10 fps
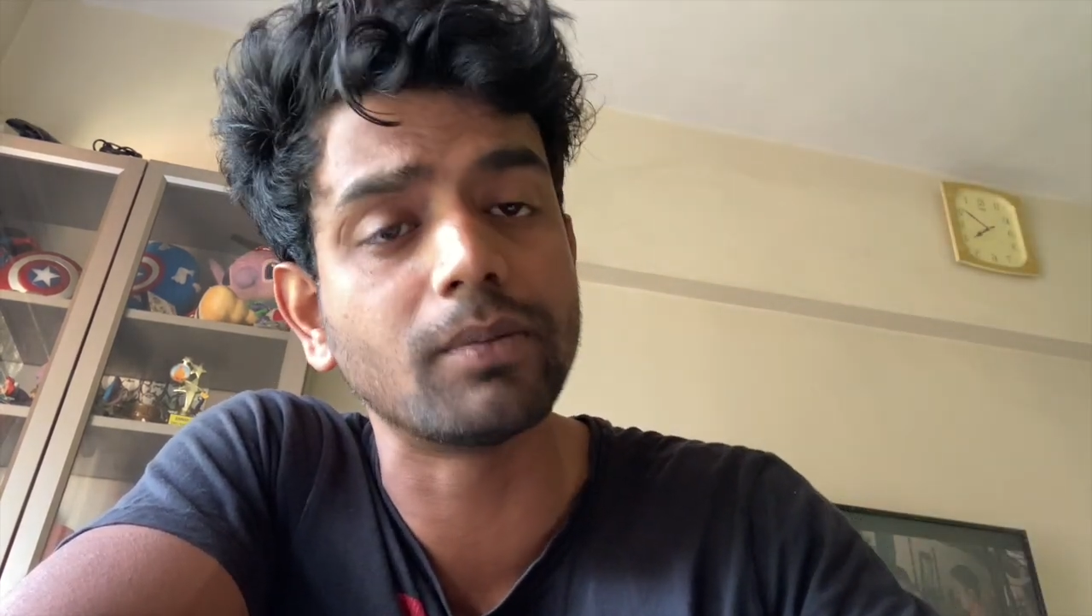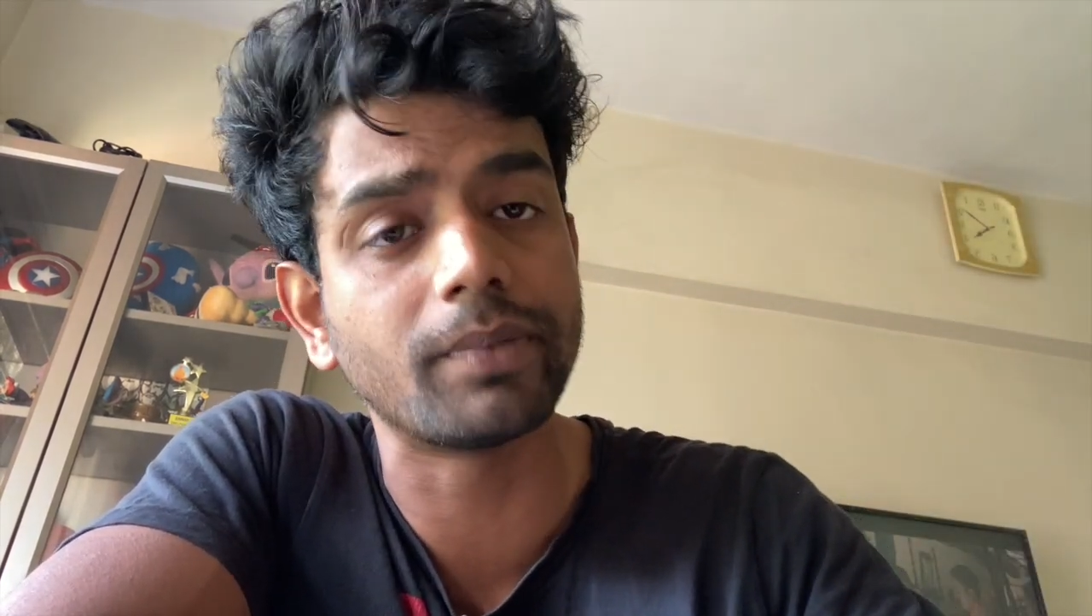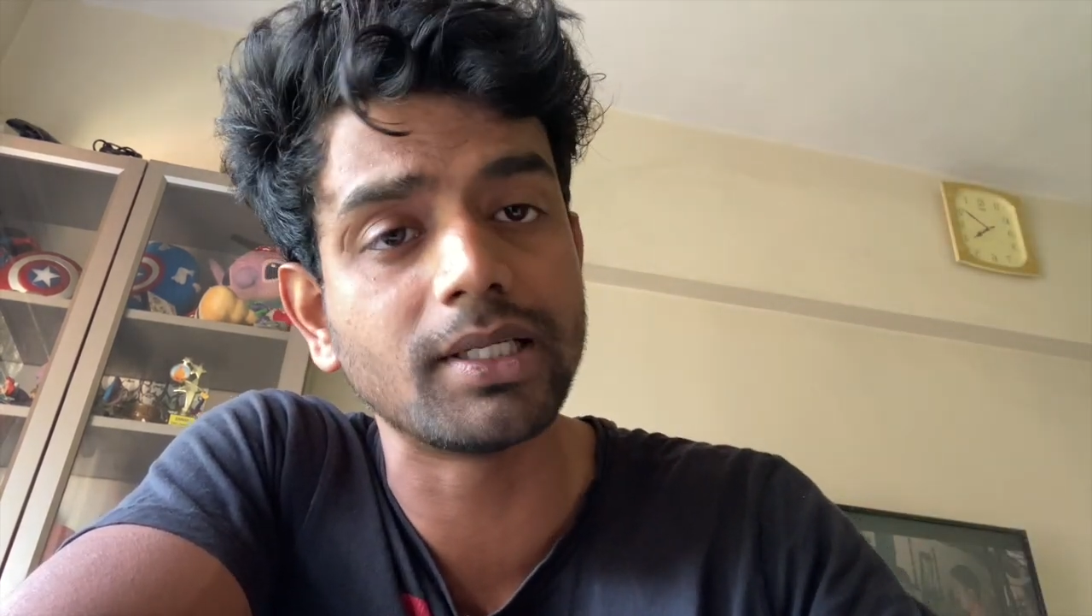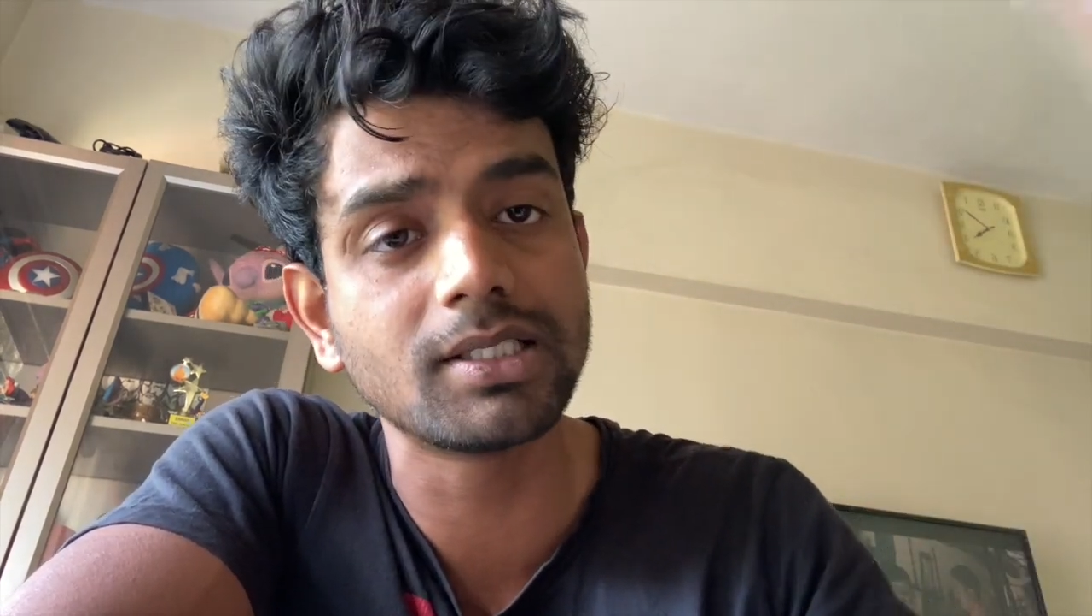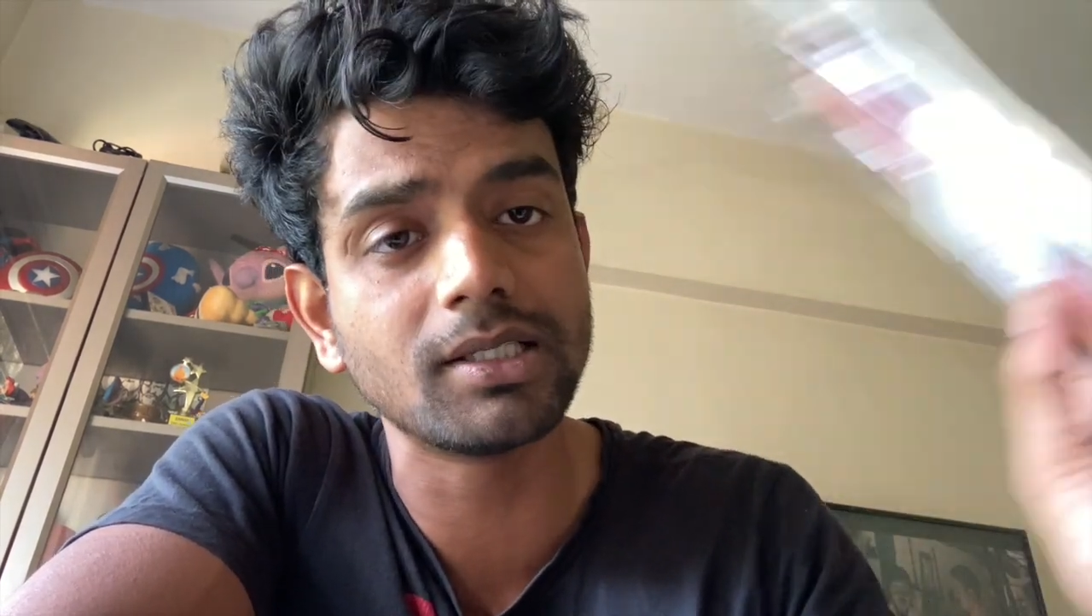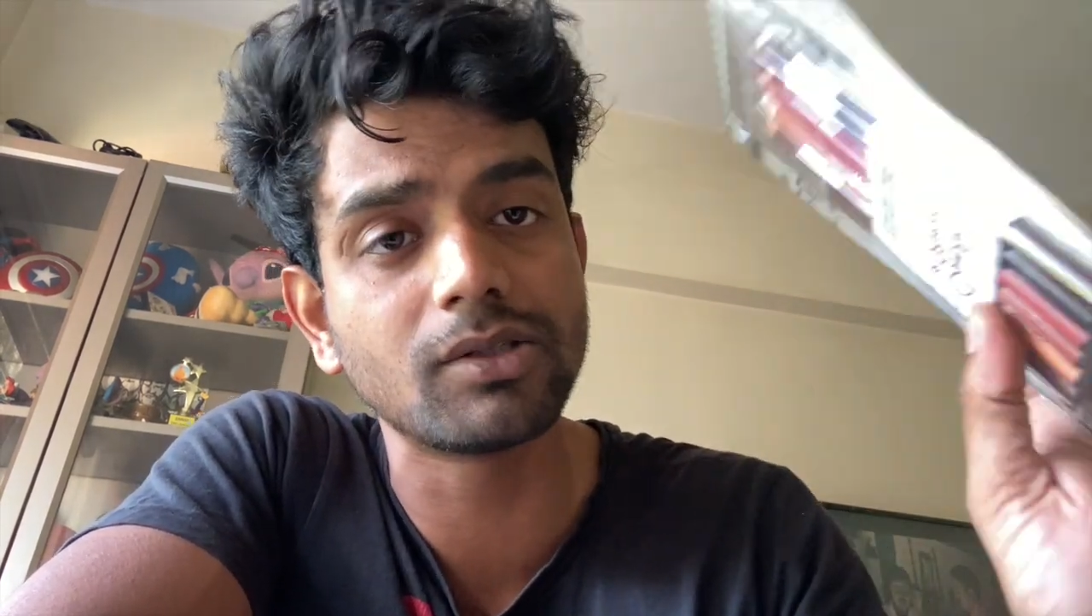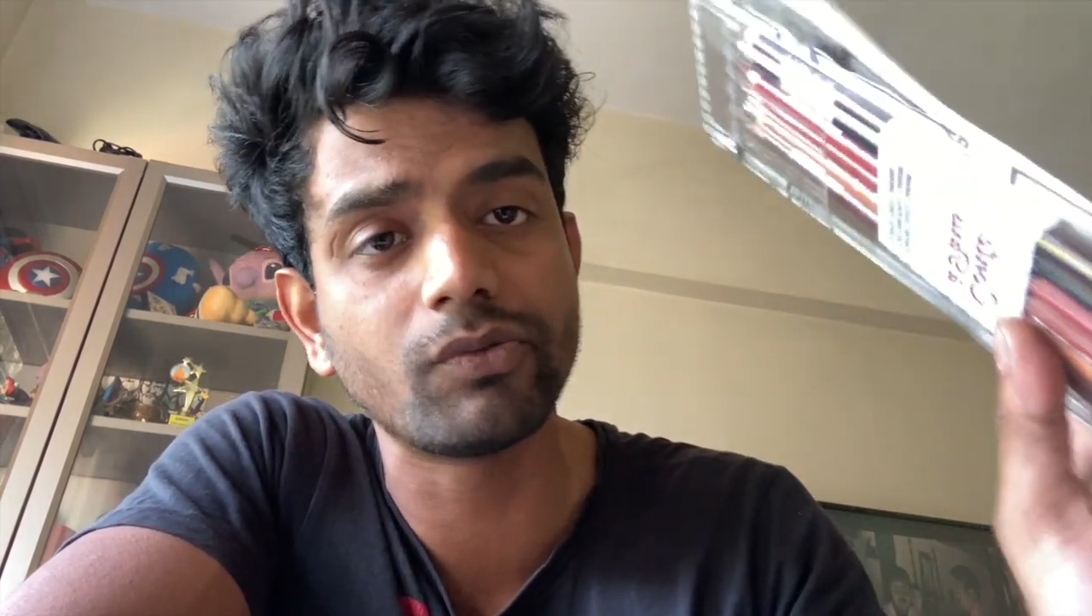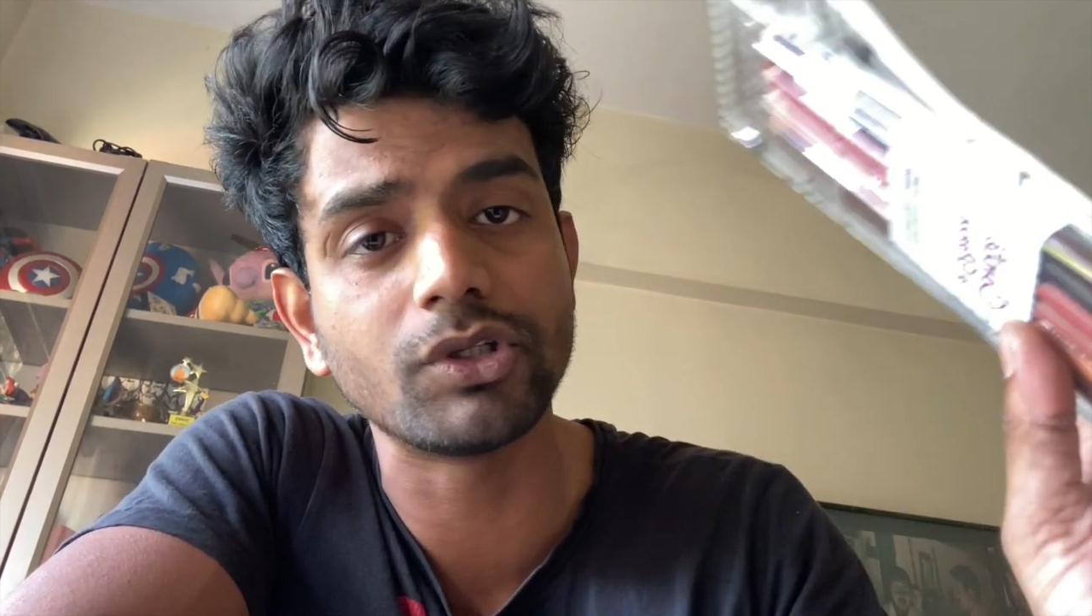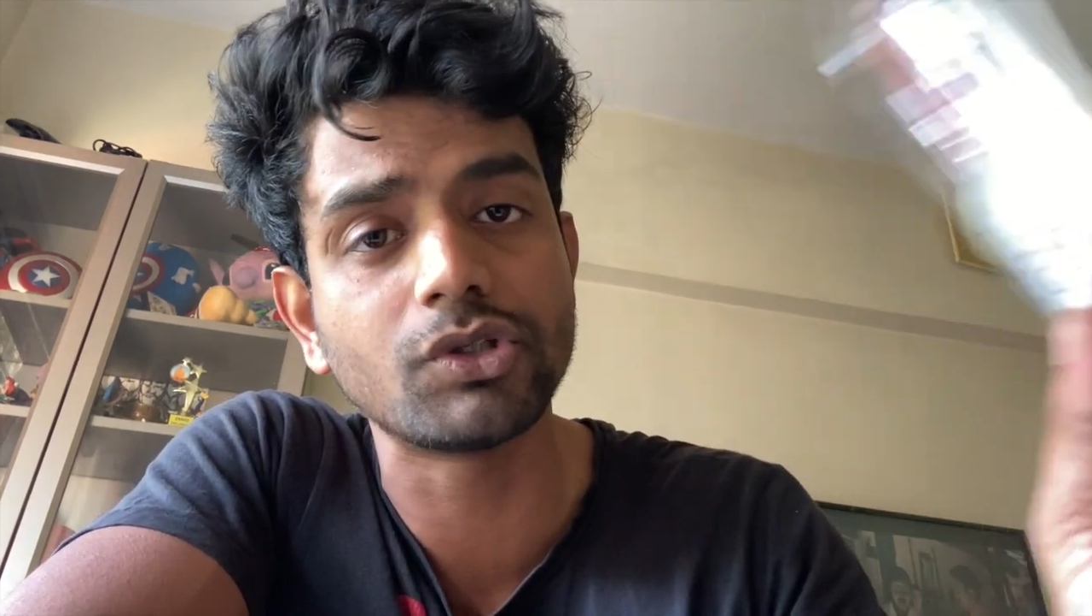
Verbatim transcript: pencils which